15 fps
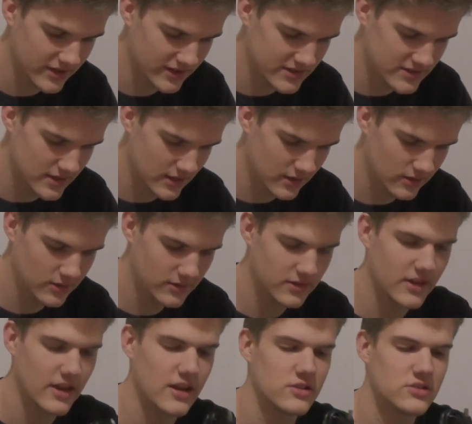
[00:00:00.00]
Let's see how long the
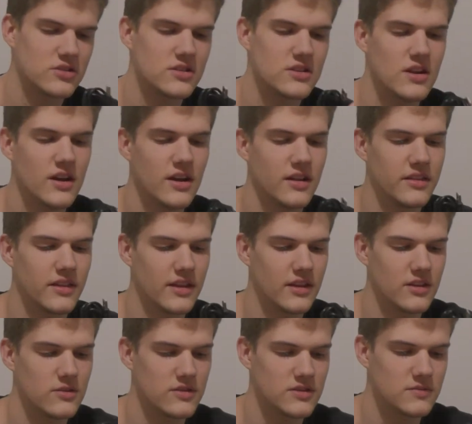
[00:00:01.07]

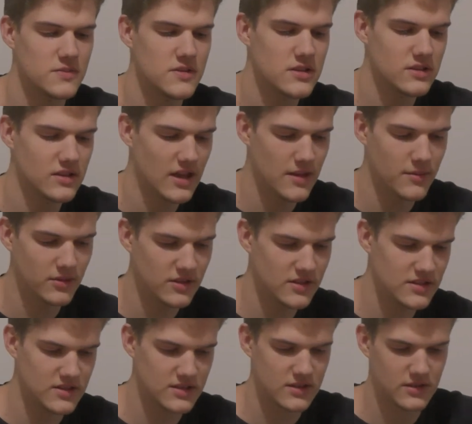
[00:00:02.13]
USB cable
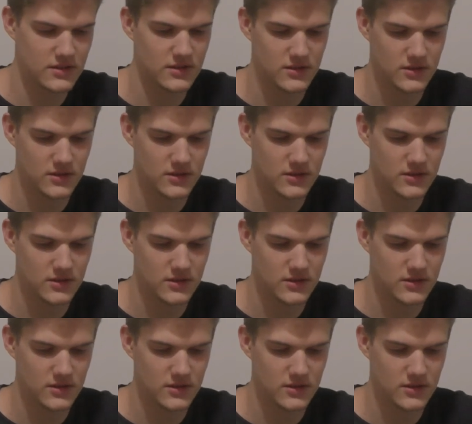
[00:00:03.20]
is.